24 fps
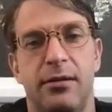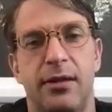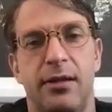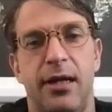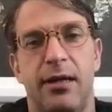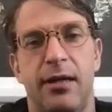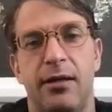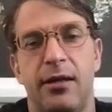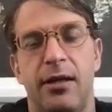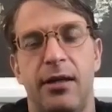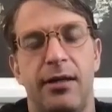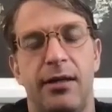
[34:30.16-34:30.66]

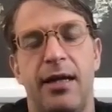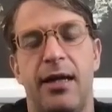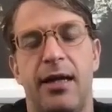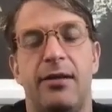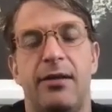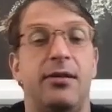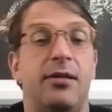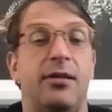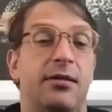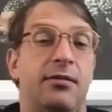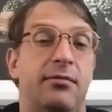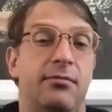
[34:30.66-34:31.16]
and like
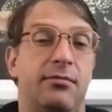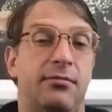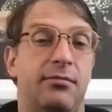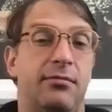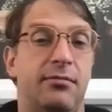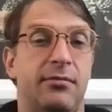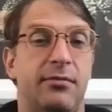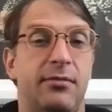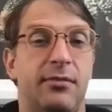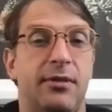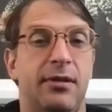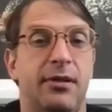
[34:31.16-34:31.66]
that's it.
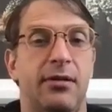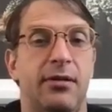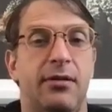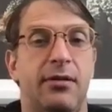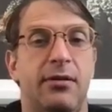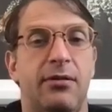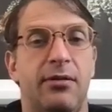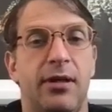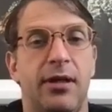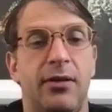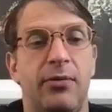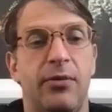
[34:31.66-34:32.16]

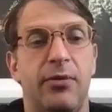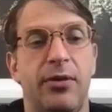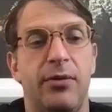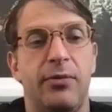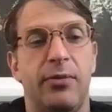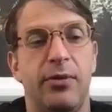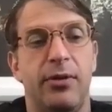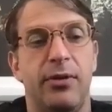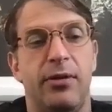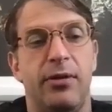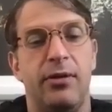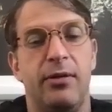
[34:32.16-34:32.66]
Right. What
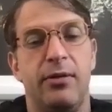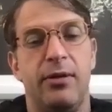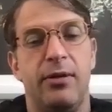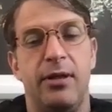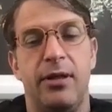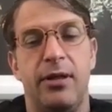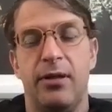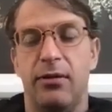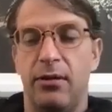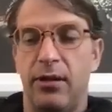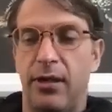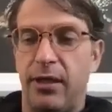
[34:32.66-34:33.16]
what
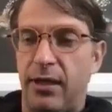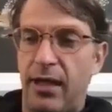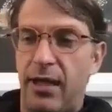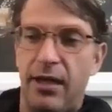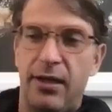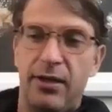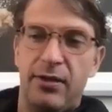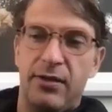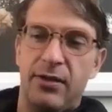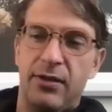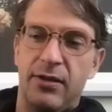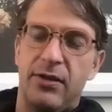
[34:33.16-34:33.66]
you know, like
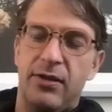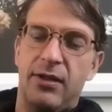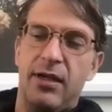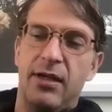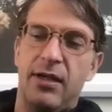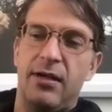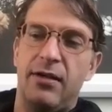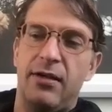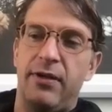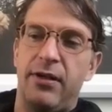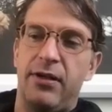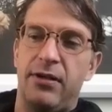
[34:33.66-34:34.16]
Edison said,
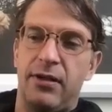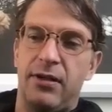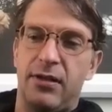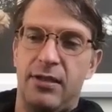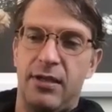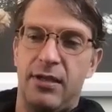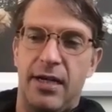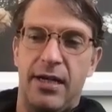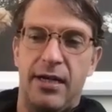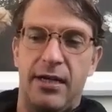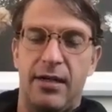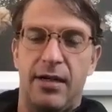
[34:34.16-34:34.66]
innovation
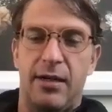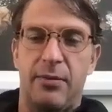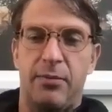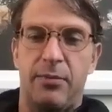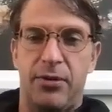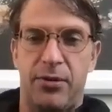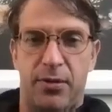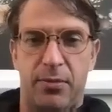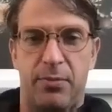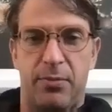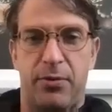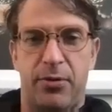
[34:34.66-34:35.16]
is
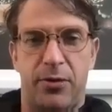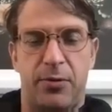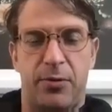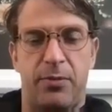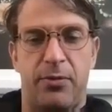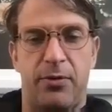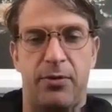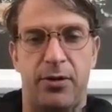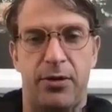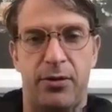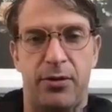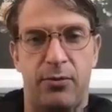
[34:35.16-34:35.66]
99%
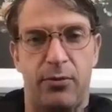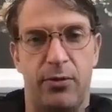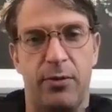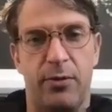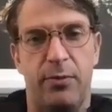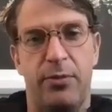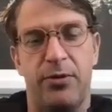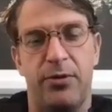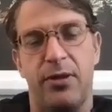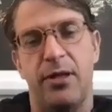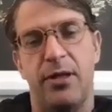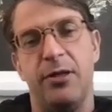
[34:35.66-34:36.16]
perspiration,
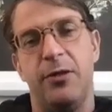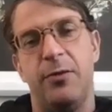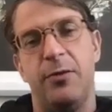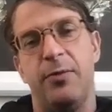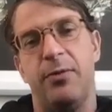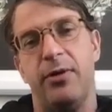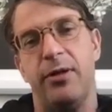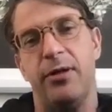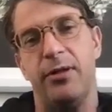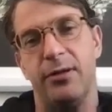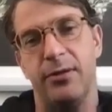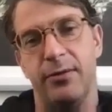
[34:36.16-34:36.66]
1%
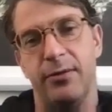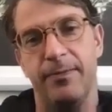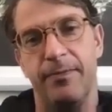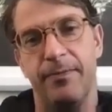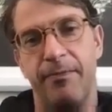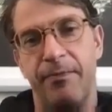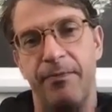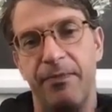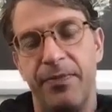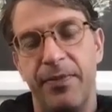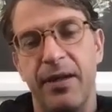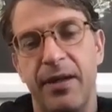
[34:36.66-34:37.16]
inspiration.
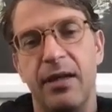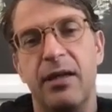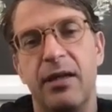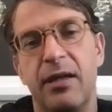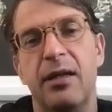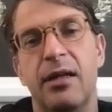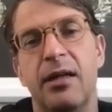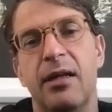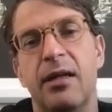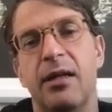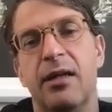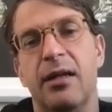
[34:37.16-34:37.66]

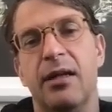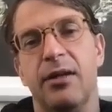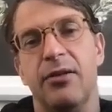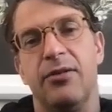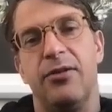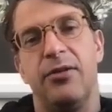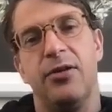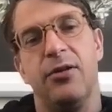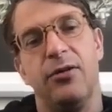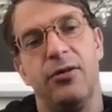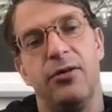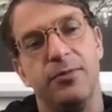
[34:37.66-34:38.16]
And
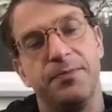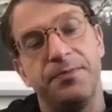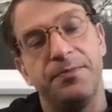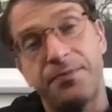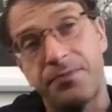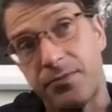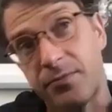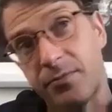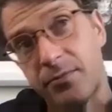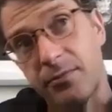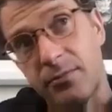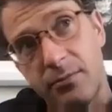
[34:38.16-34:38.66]
so
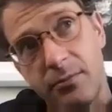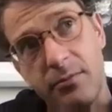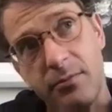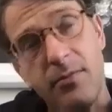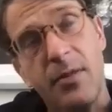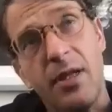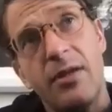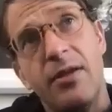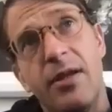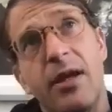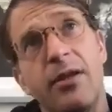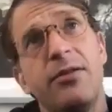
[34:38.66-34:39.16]

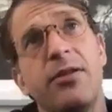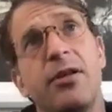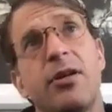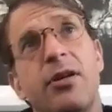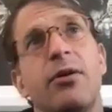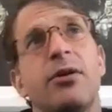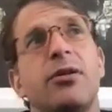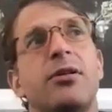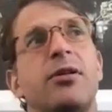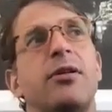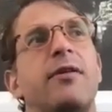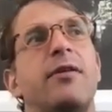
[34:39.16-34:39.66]
to answer the
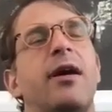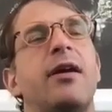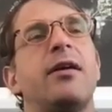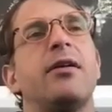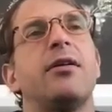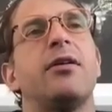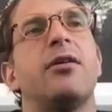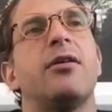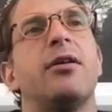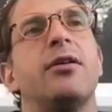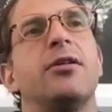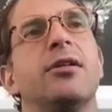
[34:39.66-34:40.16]
question of how to
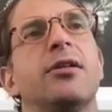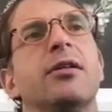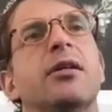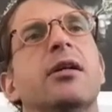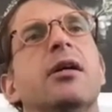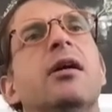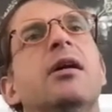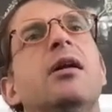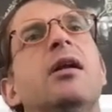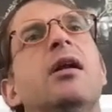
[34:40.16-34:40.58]
encourage it,